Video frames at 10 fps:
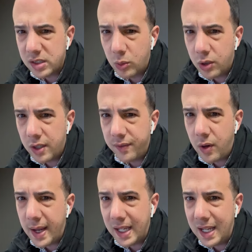some more info,
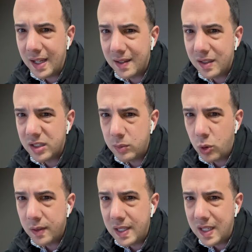I can get into this in
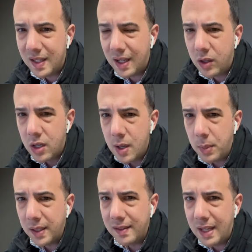more detail,
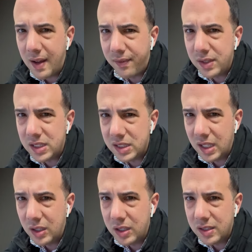but definitely
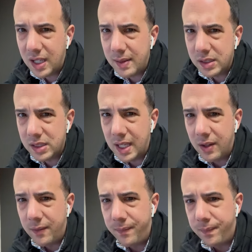still a good time to sell.